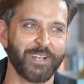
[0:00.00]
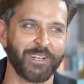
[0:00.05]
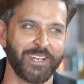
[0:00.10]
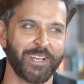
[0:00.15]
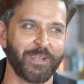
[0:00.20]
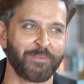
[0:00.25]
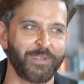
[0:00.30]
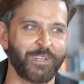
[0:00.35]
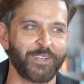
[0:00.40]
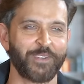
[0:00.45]

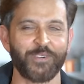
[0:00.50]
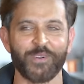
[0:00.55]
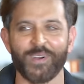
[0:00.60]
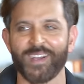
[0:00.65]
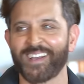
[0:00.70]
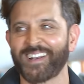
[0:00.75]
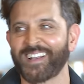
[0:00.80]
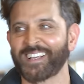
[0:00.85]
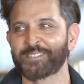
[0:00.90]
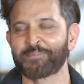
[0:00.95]
Let me
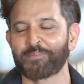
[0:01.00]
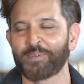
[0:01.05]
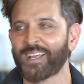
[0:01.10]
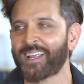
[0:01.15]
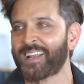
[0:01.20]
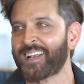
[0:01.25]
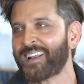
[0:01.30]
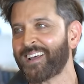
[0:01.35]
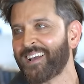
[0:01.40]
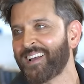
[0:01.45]
try and
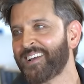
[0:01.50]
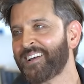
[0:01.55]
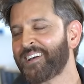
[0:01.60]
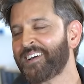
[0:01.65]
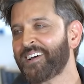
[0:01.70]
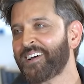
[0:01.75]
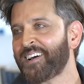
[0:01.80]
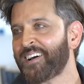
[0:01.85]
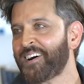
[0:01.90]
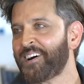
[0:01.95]
explain.
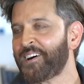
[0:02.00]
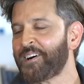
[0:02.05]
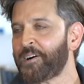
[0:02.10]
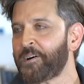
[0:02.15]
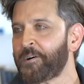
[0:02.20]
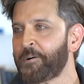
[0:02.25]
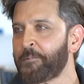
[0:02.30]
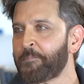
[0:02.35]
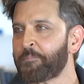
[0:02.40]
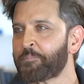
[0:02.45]

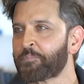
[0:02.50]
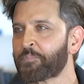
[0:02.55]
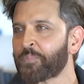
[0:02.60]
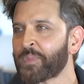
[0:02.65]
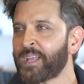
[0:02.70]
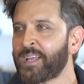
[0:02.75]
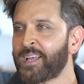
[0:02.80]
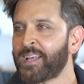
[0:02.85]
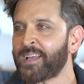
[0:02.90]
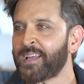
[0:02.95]
You
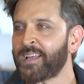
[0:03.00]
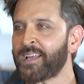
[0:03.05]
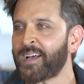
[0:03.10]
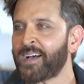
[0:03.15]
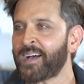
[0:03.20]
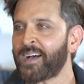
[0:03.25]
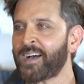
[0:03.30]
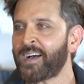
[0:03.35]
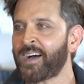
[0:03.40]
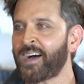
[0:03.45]

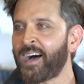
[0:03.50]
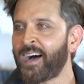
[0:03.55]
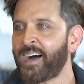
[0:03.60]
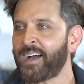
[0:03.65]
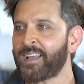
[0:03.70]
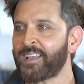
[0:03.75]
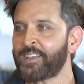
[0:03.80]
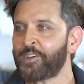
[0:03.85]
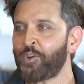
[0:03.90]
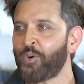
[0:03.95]

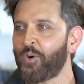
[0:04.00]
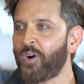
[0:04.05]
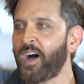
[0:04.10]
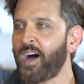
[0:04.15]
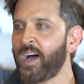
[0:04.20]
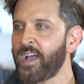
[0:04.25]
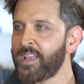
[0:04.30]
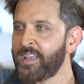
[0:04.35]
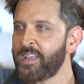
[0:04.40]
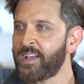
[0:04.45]
know,
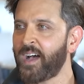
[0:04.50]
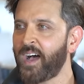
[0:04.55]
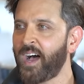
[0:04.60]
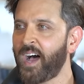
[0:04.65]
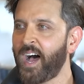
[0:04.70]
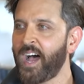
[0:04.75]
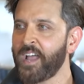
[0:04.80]
I